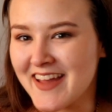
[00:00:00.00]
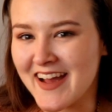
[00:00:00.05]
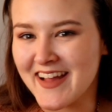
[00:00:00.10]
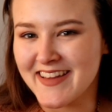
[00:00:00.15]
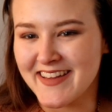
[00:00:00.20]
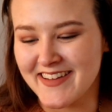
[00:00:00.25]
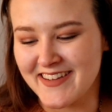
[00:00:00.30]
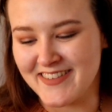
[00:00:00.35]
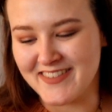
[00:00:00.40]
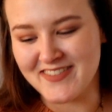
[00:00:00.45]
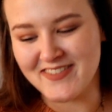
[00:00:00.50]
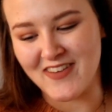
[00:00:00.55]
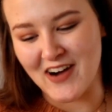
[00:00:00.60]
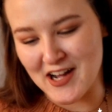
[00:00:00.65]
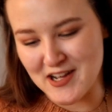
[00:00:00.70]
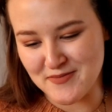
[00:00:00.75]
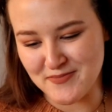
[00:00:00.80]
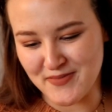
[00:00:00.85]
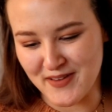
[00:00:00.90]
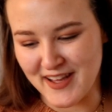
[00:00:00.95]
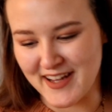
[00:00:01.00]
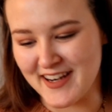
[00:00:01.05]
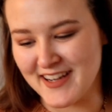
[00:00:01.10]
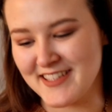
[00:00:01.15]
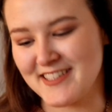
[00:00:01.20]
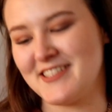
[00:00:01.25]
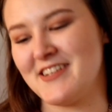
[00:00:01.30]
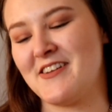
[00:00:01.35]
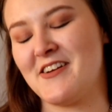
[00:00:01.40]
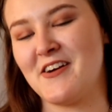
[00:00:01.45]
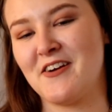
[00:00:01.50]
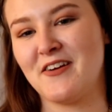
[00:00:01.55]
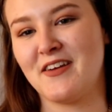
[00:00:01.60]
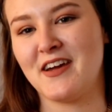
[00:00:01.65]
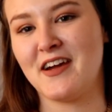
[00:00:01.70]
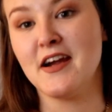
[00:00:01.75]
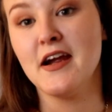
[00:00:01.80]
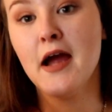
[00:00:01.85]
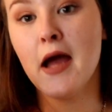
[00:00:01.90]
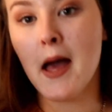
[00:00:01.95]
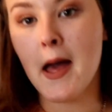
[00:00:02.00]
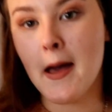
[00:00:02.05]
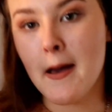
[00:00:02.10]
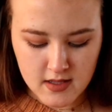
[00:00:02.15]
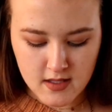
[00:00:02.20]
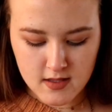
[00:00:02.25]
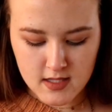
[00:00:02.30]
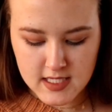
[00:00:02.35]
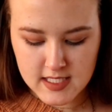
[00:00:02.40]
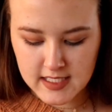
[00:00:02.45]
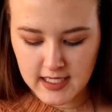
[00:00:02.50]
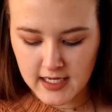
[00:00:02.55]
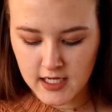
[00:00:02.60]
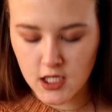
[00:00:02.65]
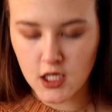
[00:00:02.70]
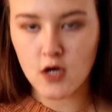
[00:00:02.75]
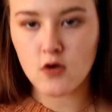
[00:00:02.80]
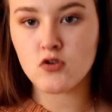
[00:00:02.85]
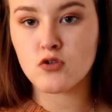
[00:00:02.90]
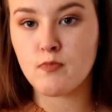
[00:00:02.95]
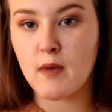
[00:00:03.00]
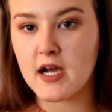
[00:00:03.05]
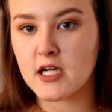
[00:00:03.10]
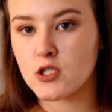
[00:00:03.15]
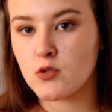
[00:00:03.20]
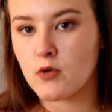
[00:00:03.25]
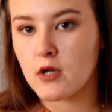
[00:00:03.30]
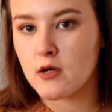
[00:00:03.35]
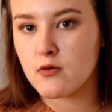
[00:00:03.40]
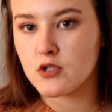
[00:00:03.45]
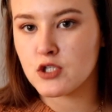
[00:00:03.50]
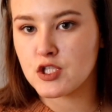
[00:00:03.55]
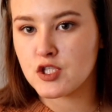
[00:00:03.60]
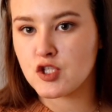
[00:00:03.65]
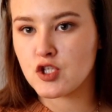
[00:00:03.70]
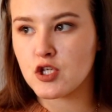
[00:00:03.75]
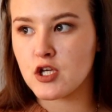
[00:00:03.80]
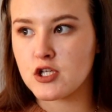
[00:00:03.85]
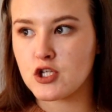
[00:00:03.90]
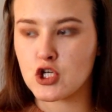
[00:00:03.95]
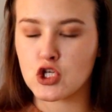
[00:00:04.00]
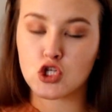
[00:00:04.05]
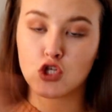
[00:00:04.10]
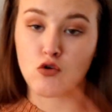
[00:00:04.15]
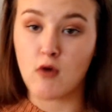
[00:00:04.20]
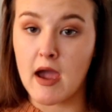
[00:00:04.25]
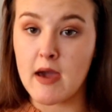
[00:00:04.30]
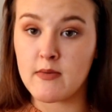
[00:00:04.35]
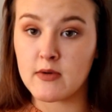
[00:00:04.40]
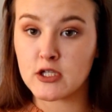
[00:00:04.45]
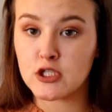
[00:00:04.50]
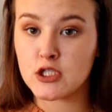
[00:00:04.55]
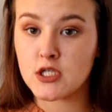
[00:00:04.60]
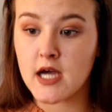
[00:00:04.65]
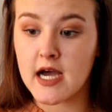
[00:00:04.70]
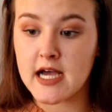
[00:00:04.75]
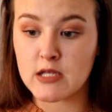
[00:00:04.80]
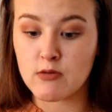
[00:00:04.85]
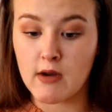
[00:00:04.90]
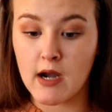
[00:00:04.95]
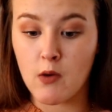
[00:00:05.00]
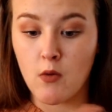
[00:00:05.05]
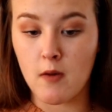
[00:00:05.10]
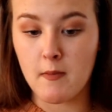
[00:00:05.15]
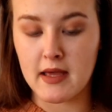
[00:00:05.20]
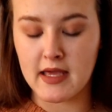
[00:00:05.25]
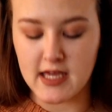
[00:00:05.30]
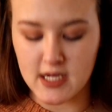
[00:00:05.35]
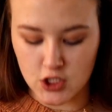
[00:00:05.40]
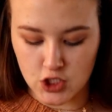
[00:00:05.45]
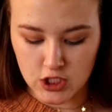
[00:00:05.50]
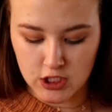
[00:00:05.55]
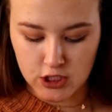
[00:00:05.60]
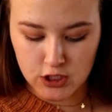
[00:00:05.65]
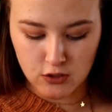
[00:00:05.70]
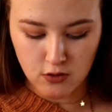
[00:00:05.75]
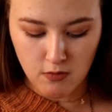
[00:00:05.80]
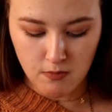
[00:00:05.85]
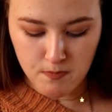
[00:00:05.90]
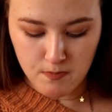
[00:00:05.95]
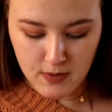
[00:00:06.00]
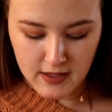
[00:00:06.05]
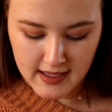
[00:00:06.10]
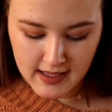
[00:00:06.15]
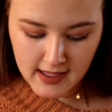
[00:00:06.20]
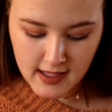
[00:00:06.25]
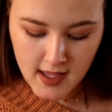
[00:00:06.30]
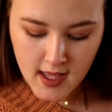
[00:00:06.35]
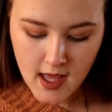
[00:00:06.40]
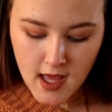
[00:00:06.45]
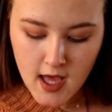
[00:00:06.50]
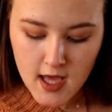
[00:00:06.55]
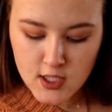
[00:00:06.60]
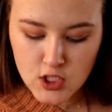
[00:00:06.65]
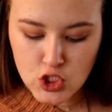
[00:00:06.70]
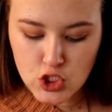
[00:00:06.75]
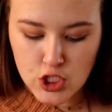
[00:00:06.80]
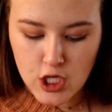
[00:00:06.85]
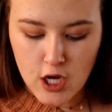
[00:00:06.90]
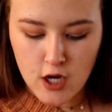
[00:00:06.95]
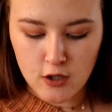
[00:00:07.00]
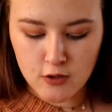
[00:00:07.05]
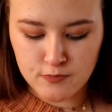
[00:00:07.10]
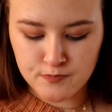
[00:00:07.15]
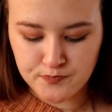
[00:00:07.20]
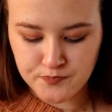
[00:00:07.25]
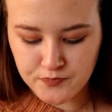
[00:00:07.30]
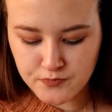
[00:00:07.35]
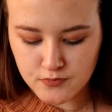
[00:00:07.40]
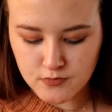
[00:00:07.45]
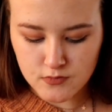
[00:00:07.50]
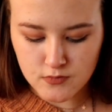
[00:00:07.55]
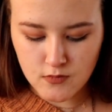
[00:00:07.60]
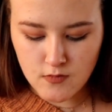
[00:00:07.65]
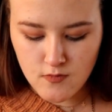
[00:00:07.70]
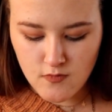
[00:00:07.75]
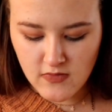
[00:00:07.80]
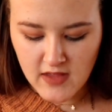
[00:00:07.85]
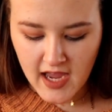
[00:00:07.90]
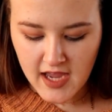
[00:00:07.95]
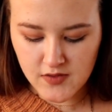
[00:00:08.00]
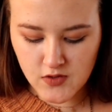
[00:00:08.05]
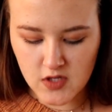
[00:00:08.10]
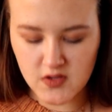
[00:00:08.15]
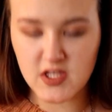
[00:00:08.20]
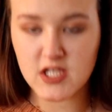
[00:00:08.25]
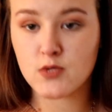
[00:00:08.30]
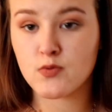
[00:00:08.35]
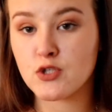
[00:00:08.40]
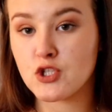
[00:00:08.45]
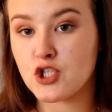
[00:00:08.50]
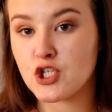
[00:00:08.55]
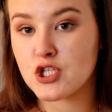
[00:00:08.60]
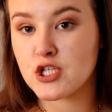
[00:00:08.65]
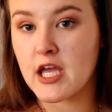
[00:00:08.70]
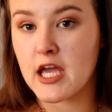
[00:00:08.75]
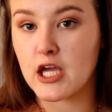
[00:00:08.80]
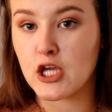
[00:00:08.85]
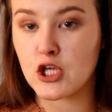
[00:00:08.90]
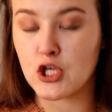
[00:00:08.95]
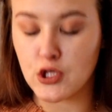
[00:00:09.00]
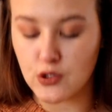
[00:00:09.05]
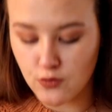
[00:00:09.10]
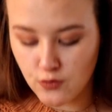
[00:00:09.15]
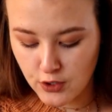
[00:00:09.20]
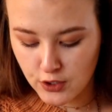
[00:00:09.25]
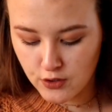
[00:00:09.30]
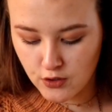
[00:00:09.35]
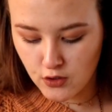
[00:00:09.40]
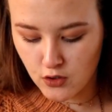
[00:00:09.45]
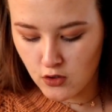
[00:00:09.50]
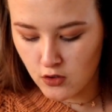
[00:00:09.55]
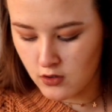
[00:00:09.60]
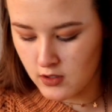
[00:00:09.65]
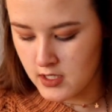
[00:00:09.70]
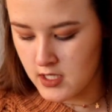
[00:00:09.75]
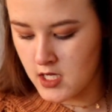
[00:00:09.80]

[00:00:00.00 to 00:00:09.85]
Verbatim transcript: that little white plate I said earlier. And then this kind of goes back to what I was describing to you guys, what I want my kitchen to be. So I thought this was just a cute little